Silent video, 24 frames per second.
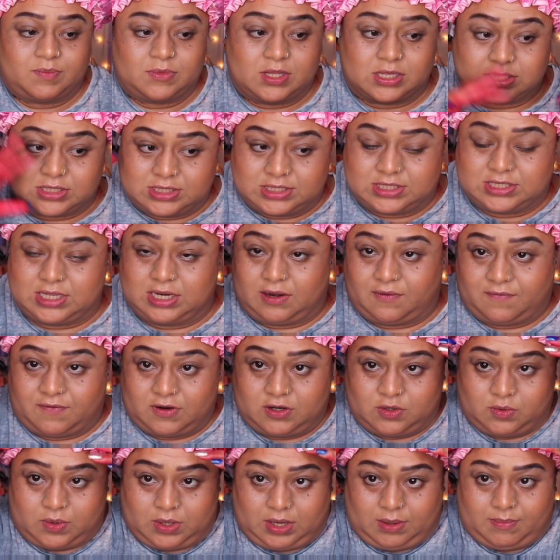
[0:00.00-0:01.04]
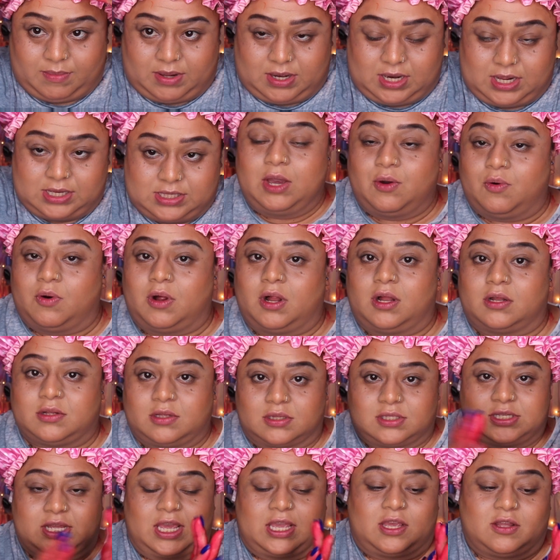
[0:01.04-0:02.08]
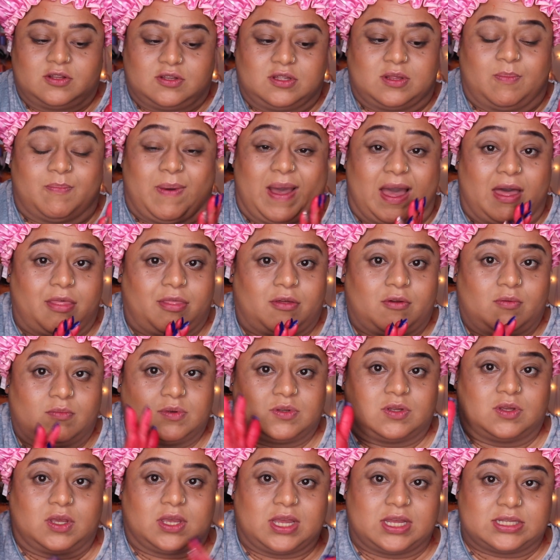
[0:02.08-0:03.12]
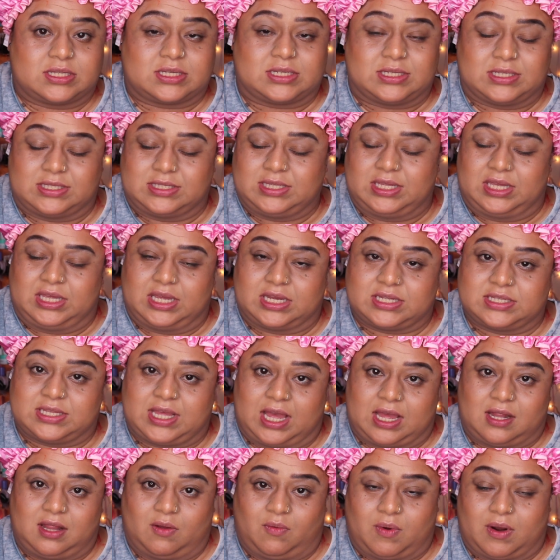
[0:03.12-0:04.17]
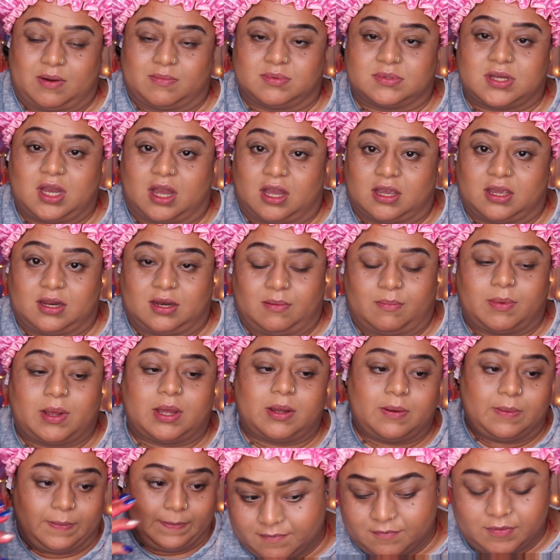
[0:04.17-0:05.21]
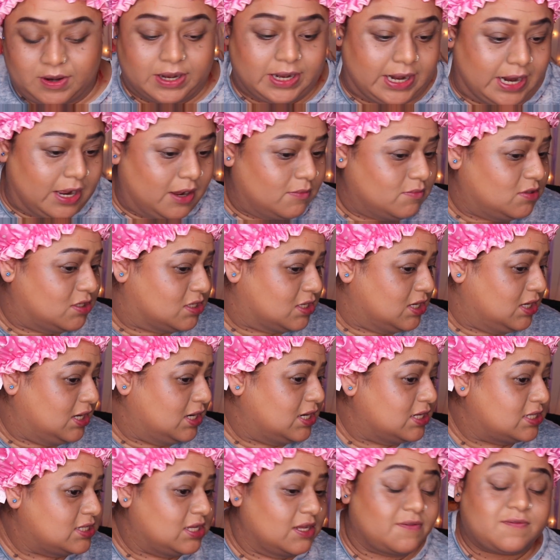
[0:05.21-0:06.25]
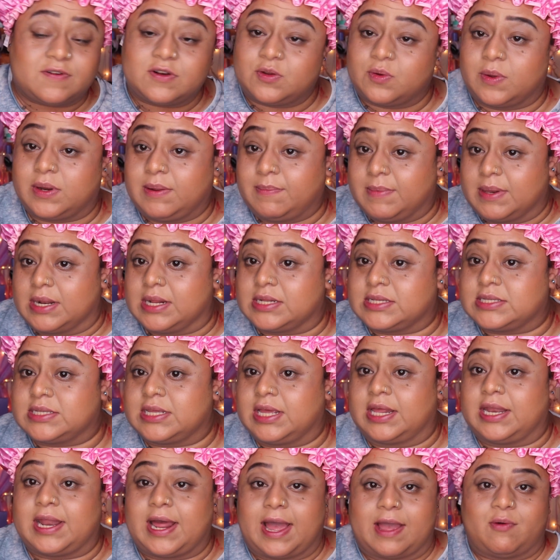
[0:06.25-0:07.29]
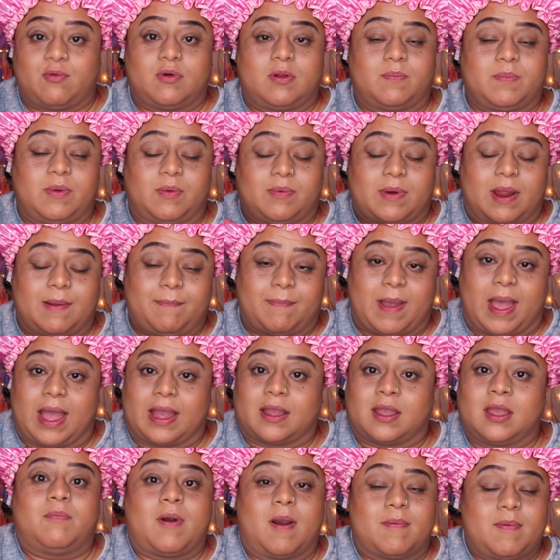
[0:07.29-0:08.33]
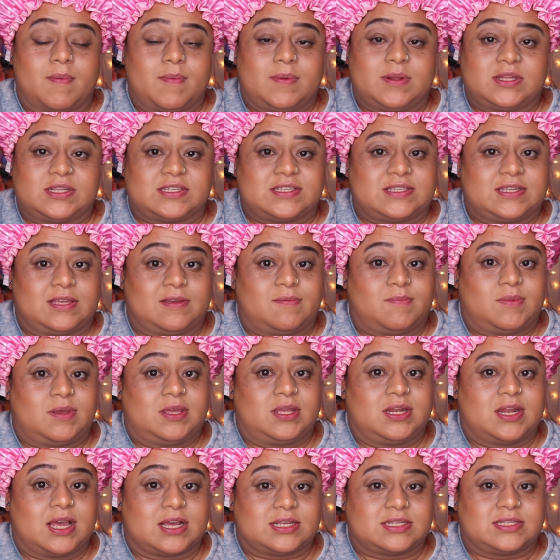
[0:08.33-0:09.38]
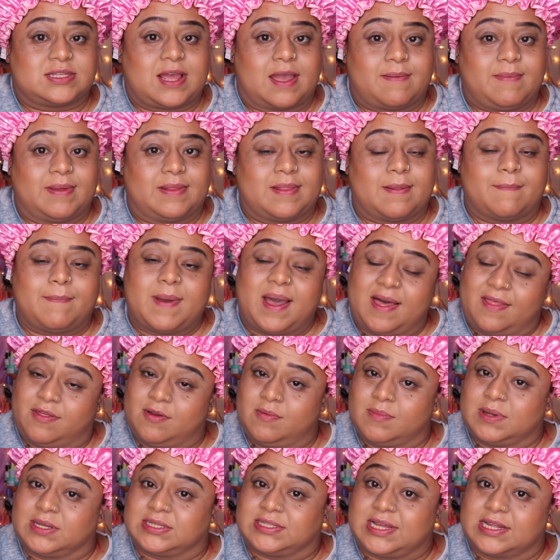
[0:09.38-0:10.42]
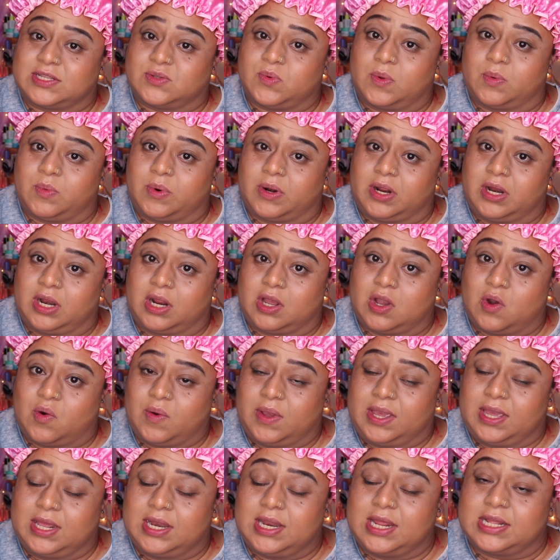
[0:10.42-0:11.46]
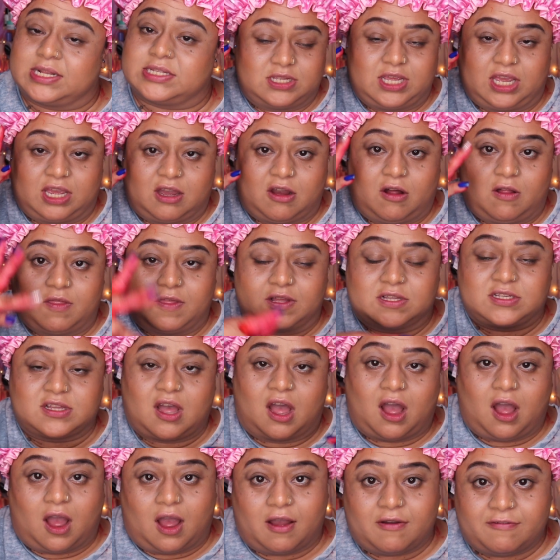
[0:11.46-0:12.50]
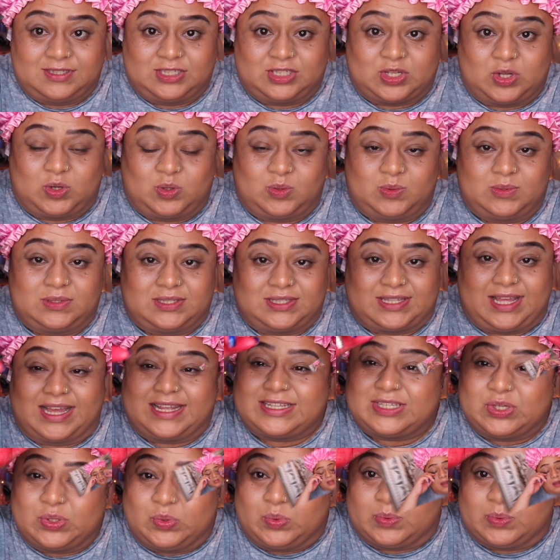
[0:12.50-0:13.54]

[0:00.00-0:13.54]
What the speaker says: this is sitting for 20 minutes. We'll take you to the bathroom so you guys can see exactly what I'm talking about. Right now I'm just gonna let it sit for 20 minutes and I will be right back. Probably see me next time in the bathroom because that's when we're gonna go in and take all this off, so stay tuned.